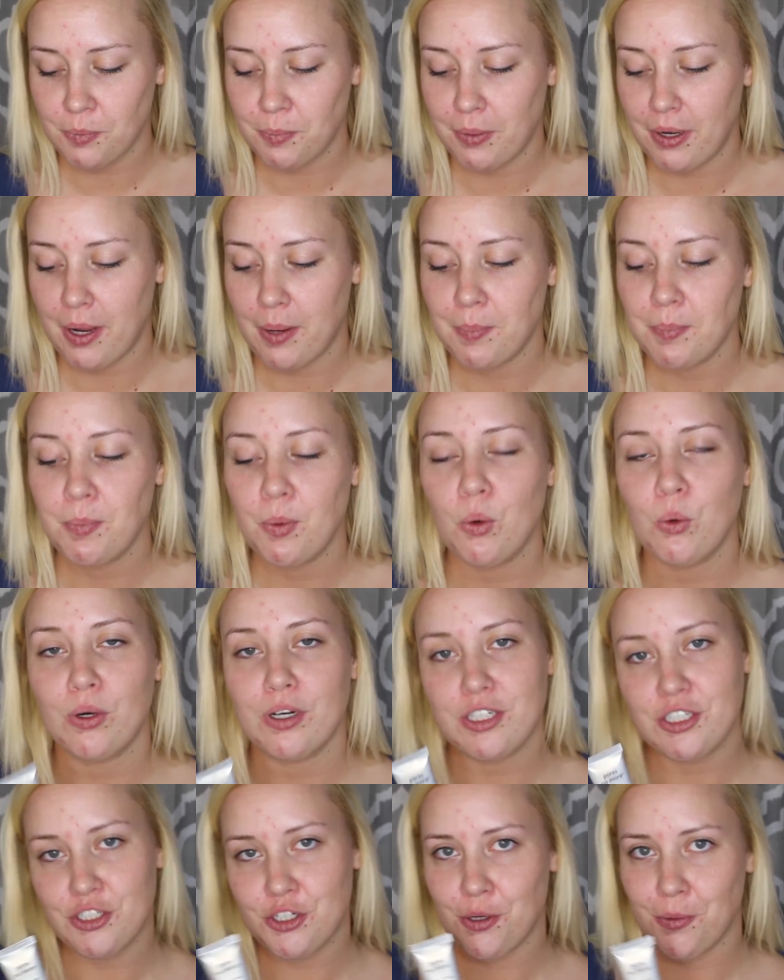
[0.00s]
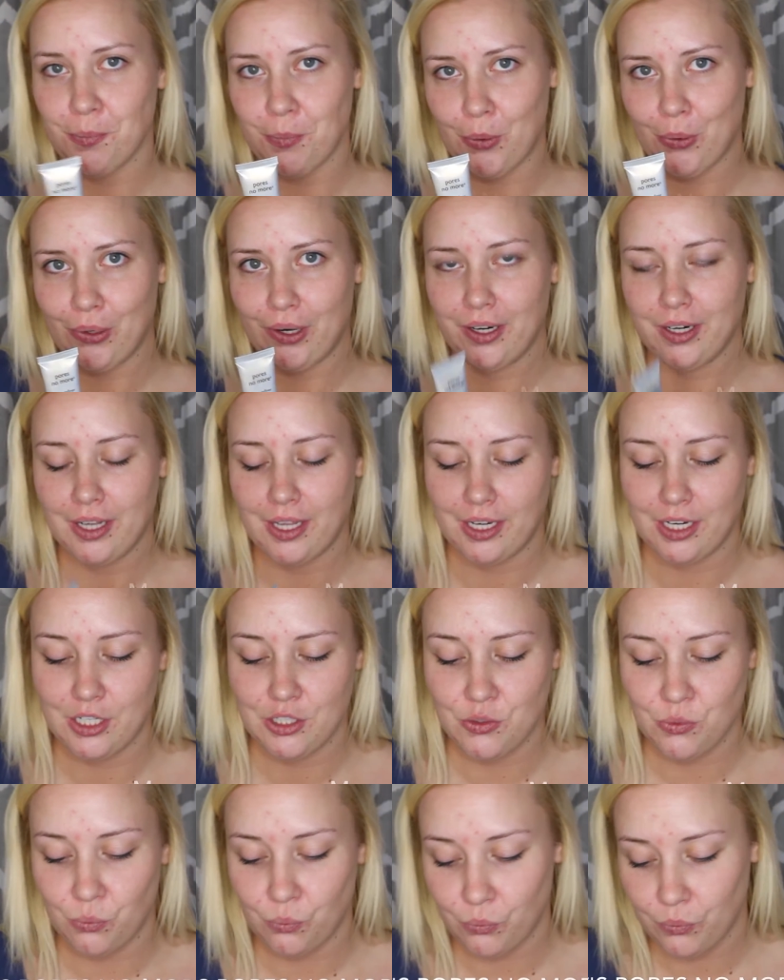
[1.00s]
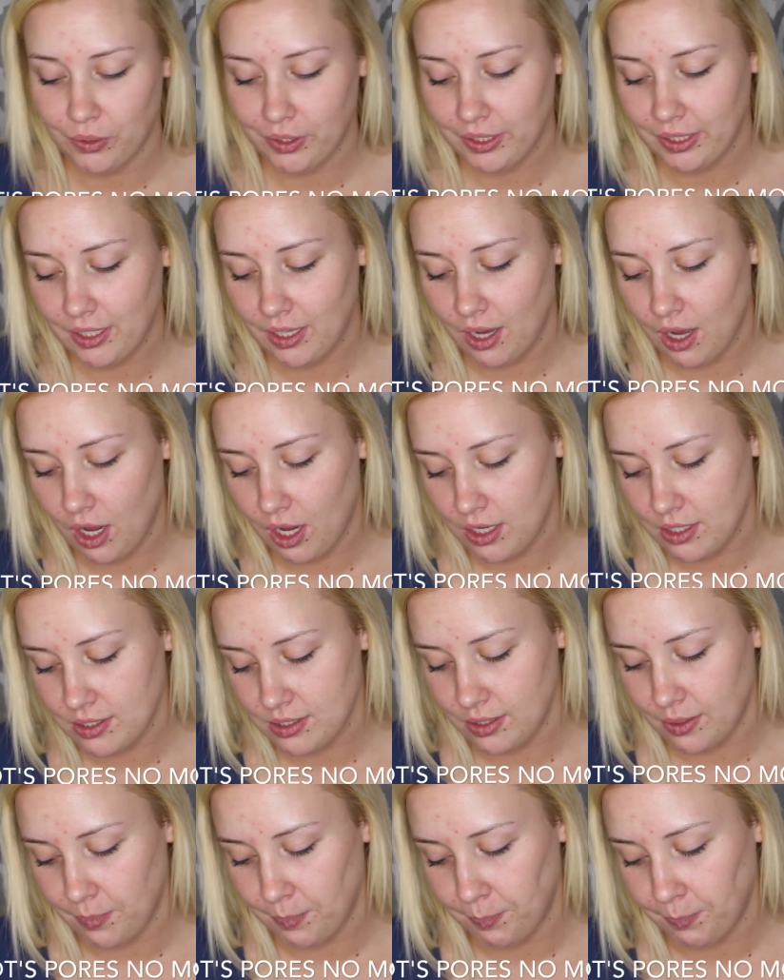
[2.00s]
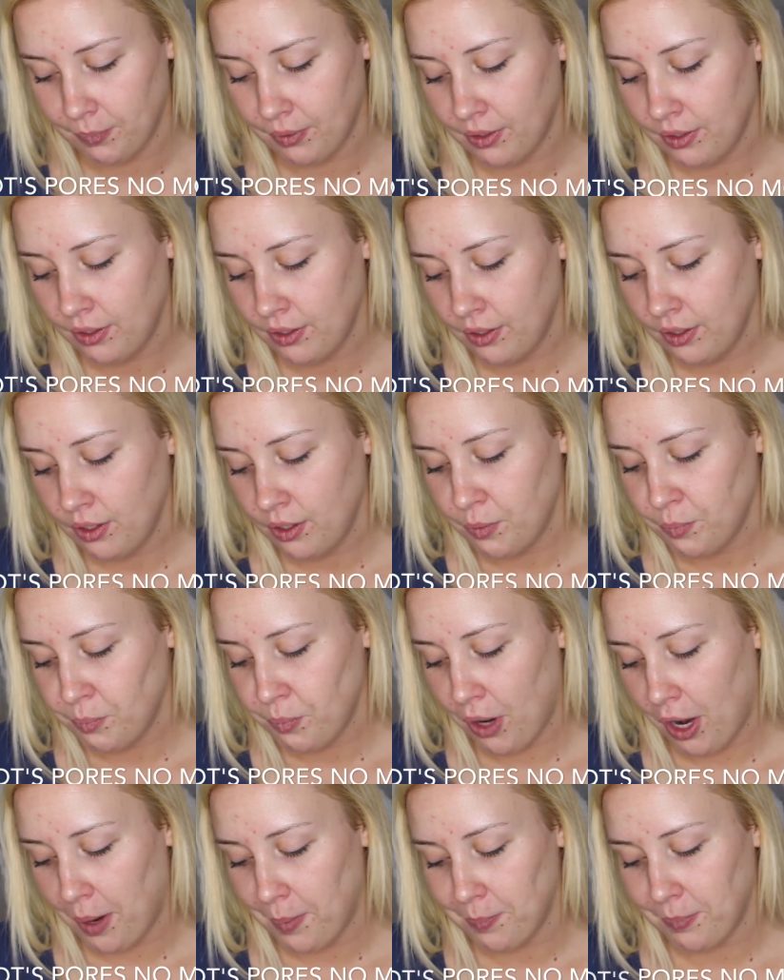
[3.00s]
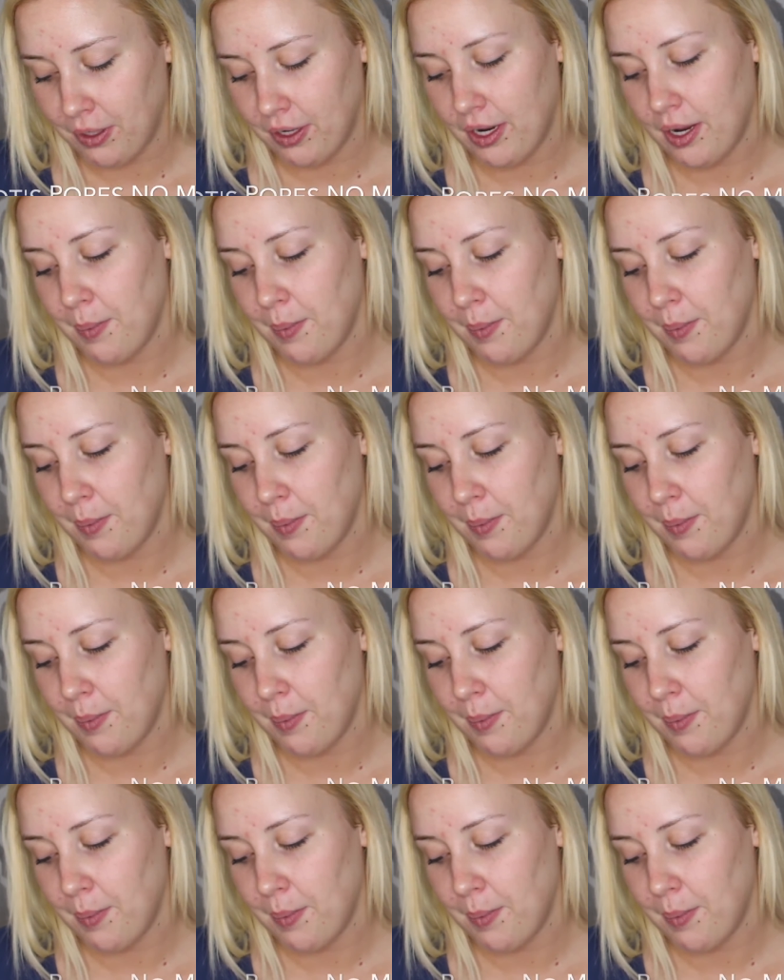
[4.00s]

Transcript: Brandt Pores No More, and it's a really awesome primer.